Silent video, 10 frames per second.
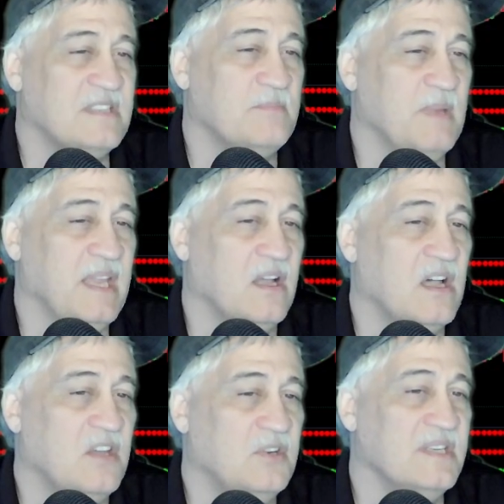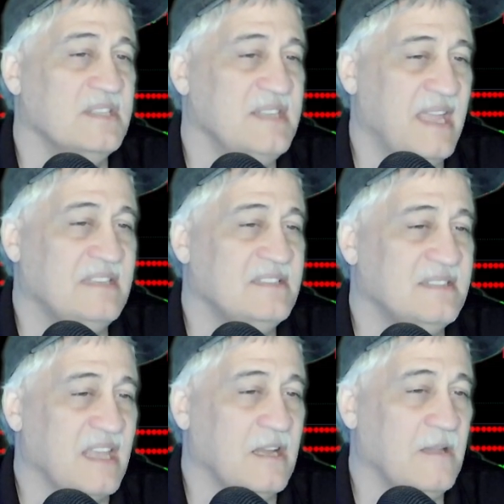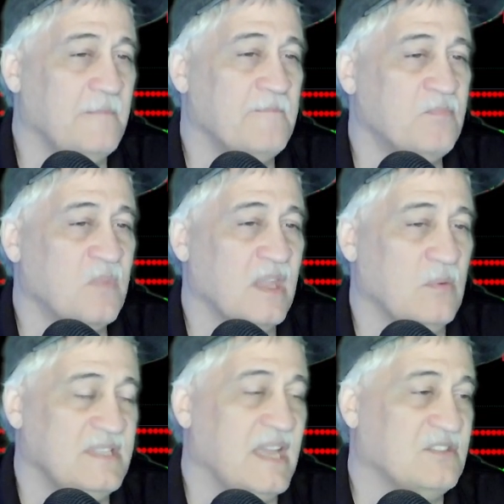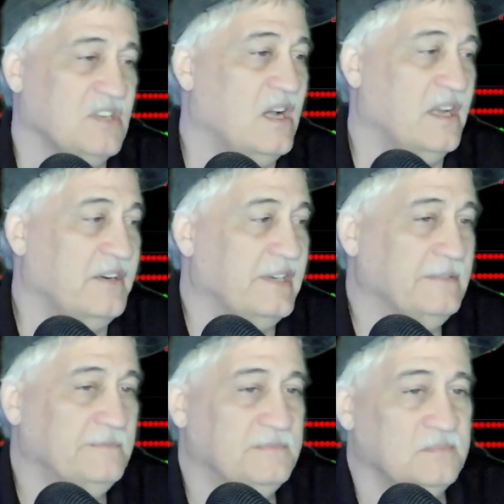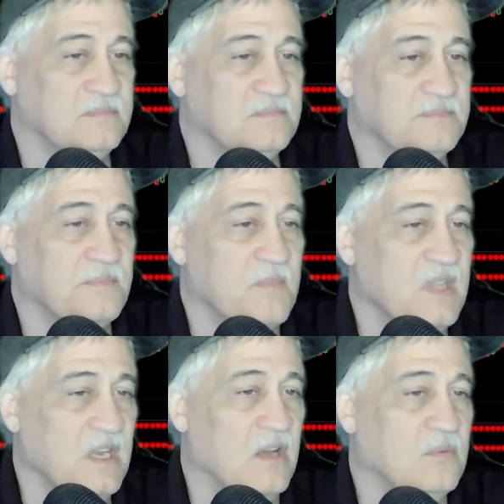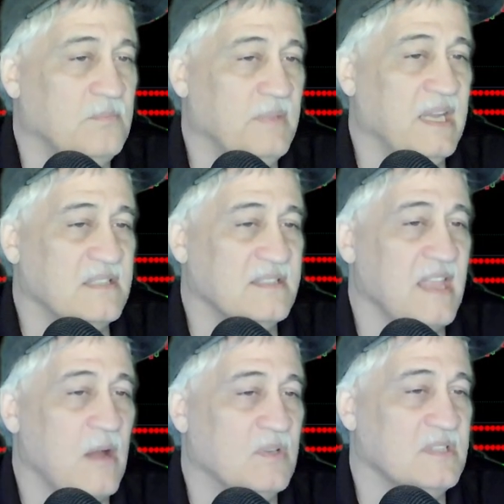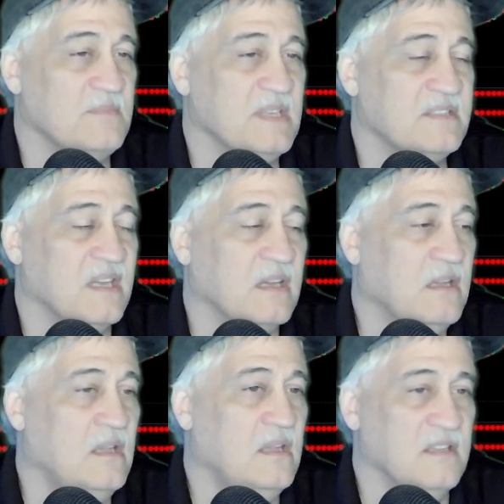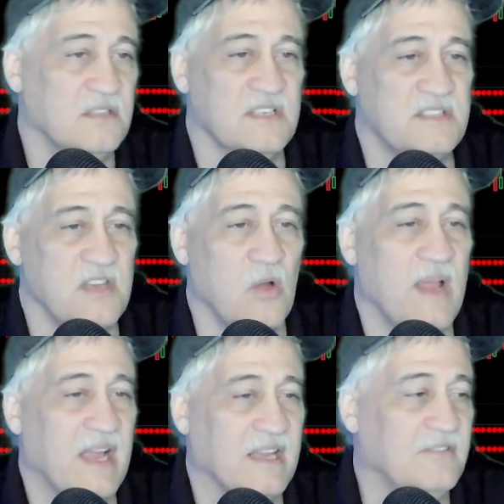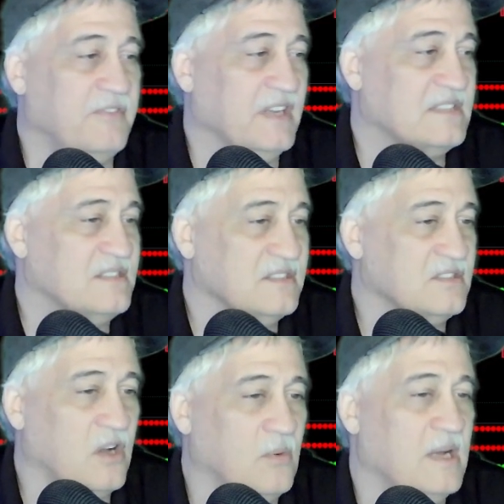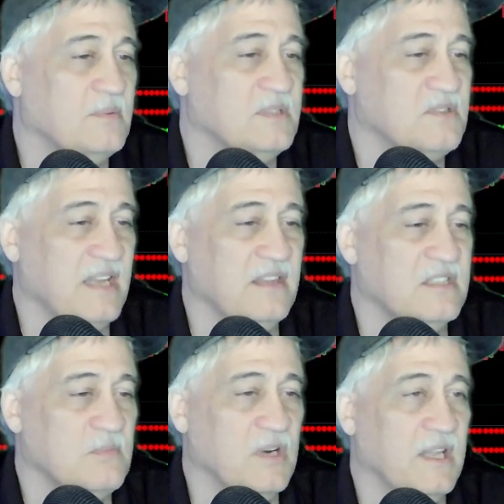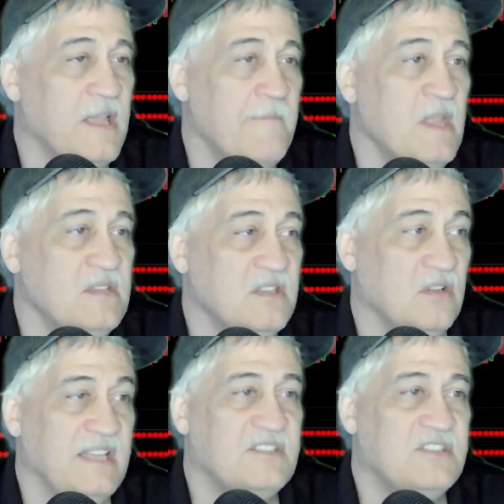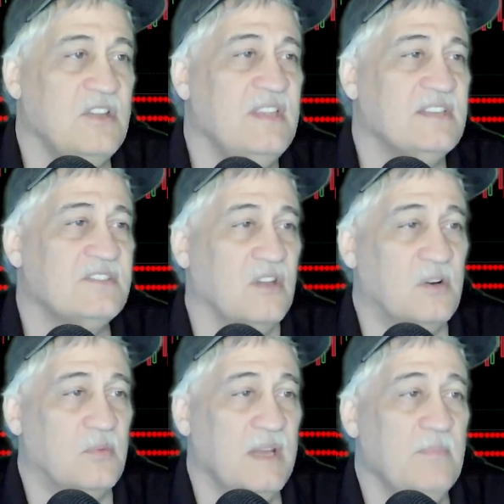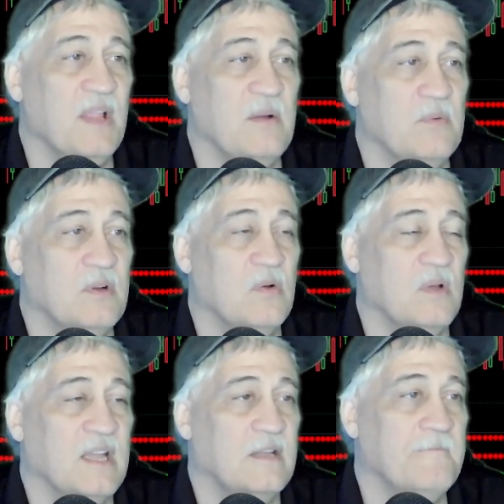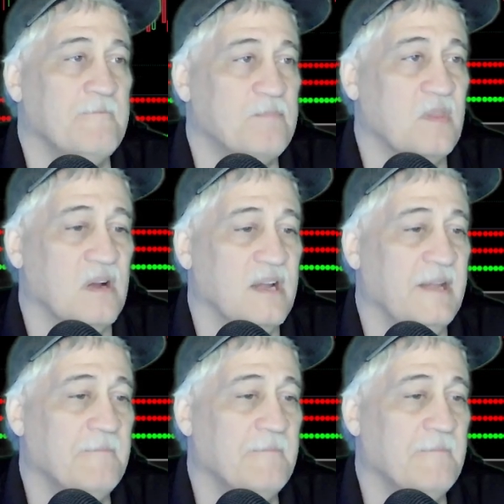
being 110 setup, it was actually 100, because of that one's missing. There's just no way I could fix this all while I was trading this morning. So let's do this on a replay real quick. All right.